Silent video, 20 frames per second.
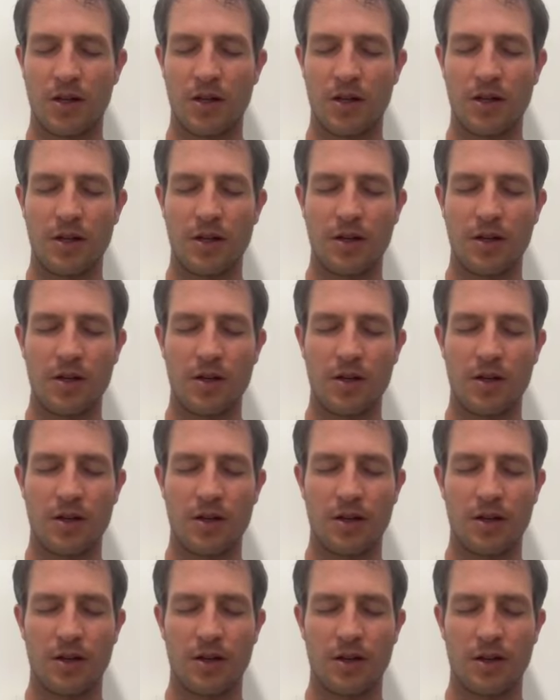And
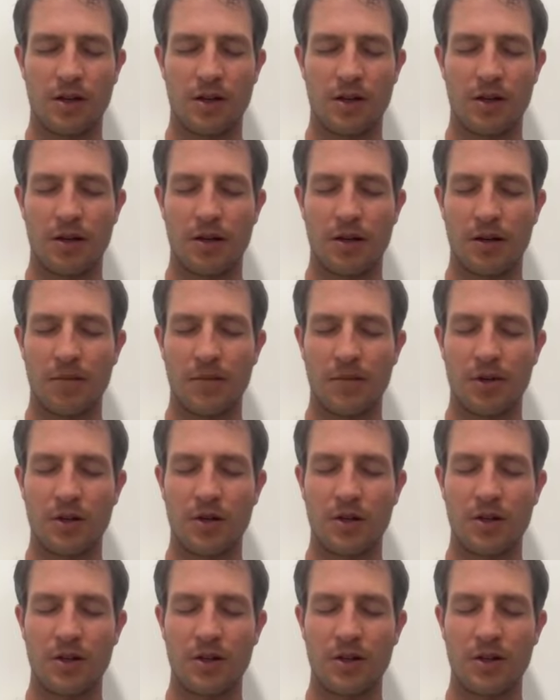I'm
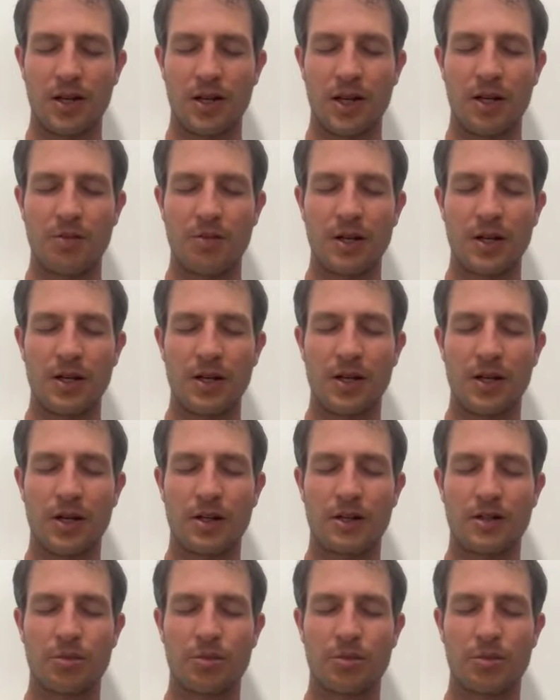gonna take my
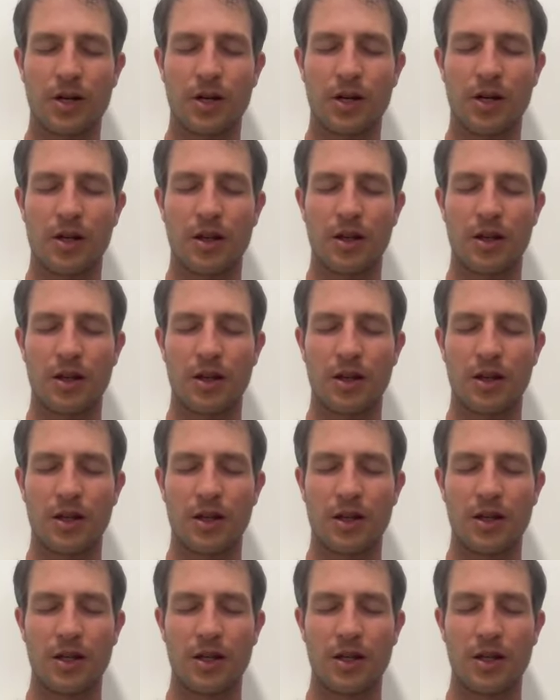next breath
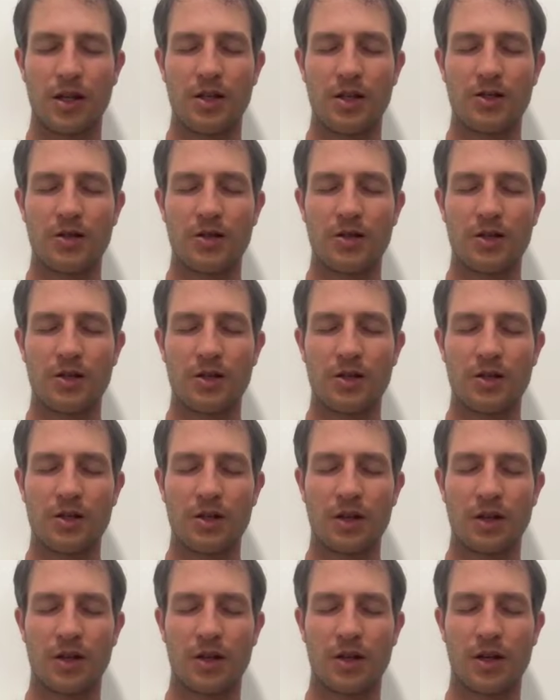into
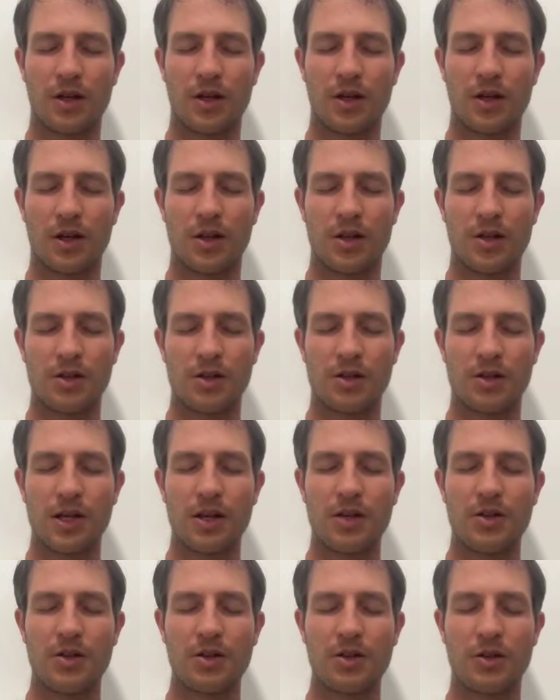the
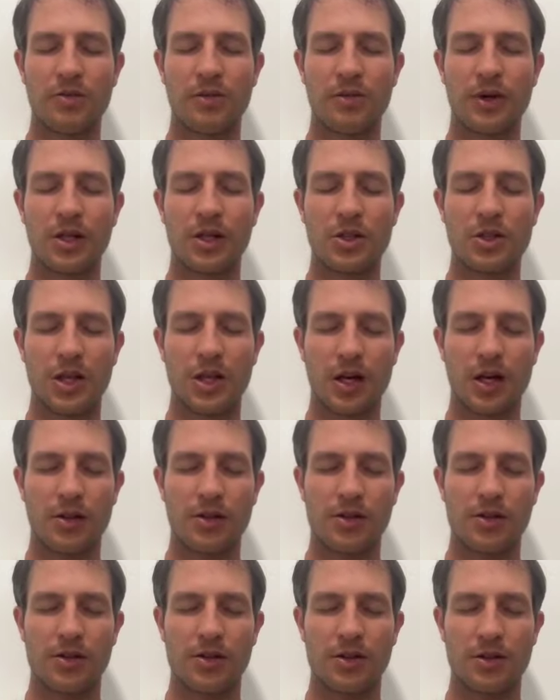center of my
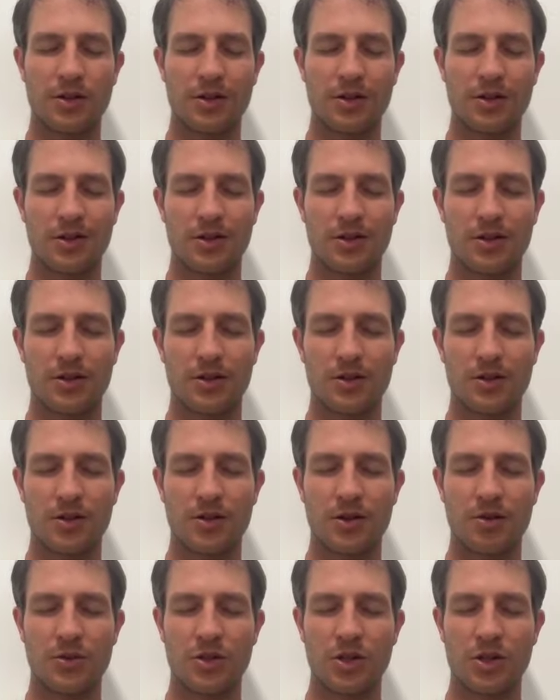chest.
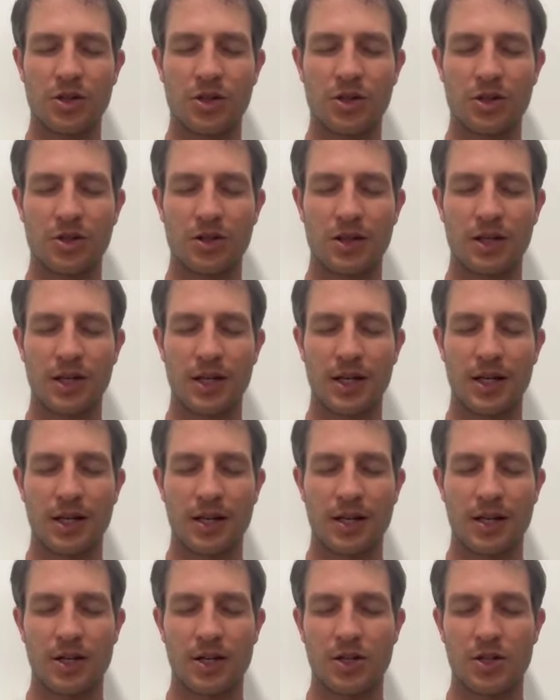So I'm just
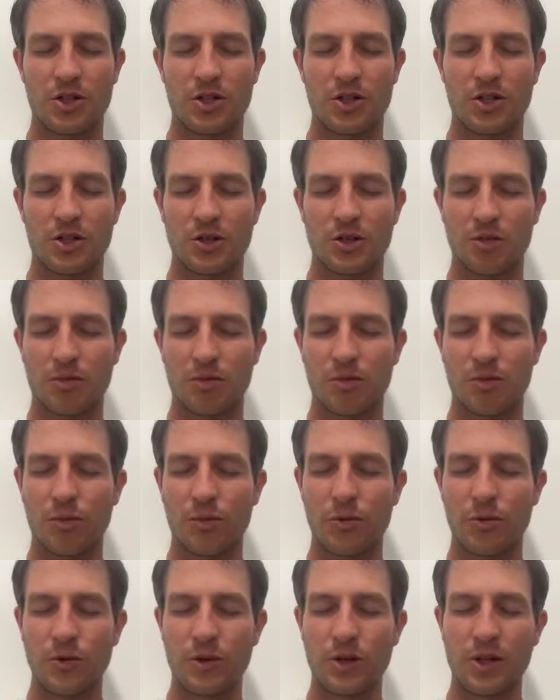
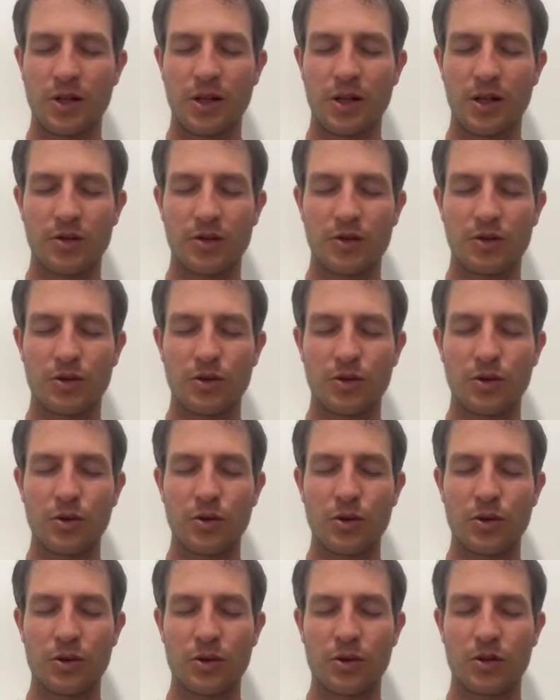breathing
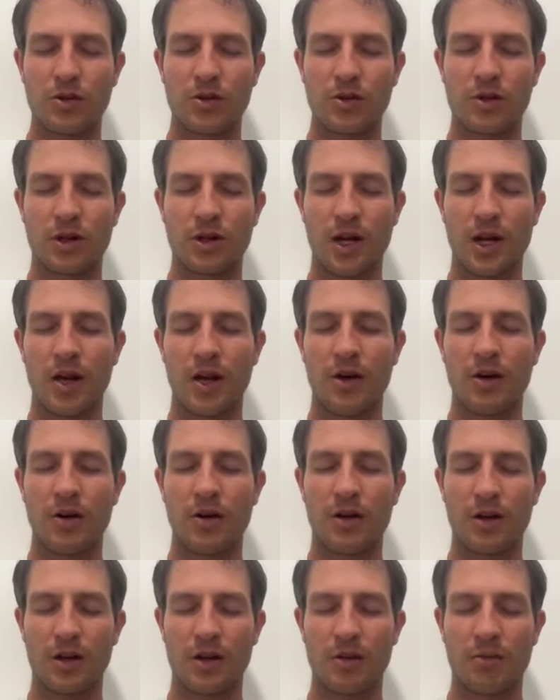to a certain
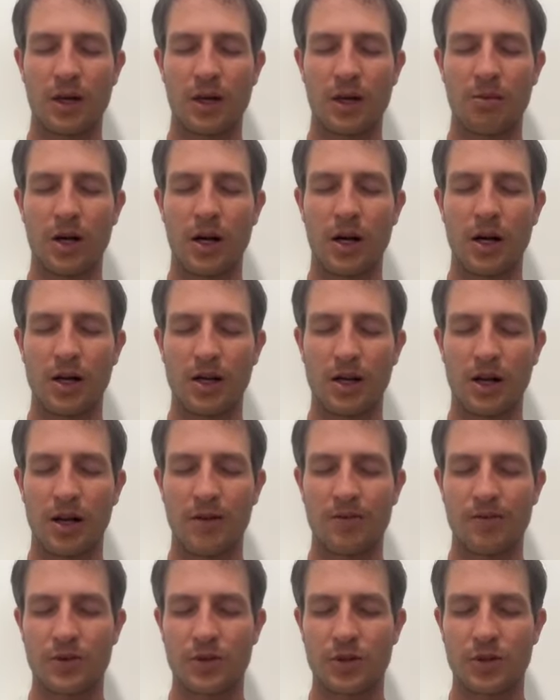area in my
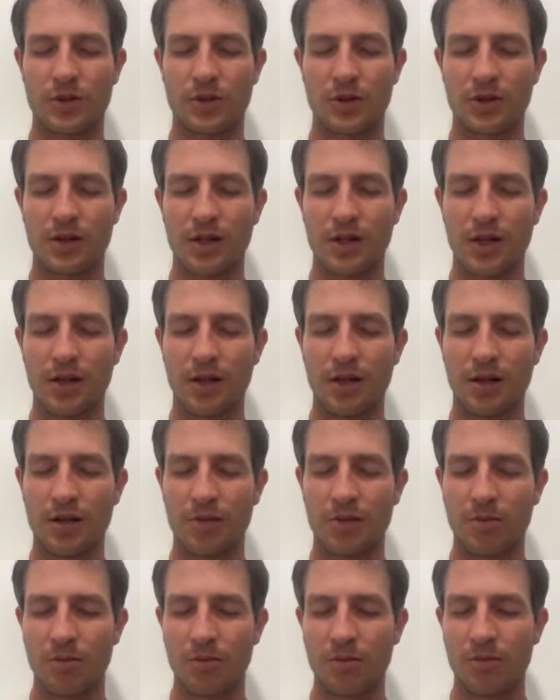body. So I take
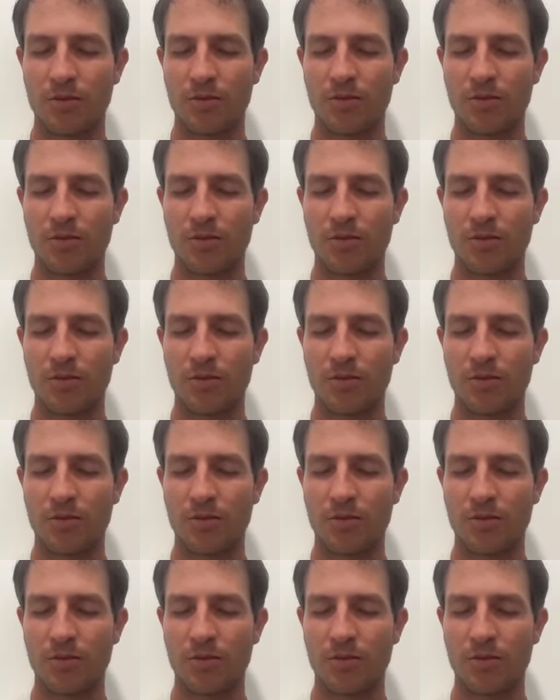the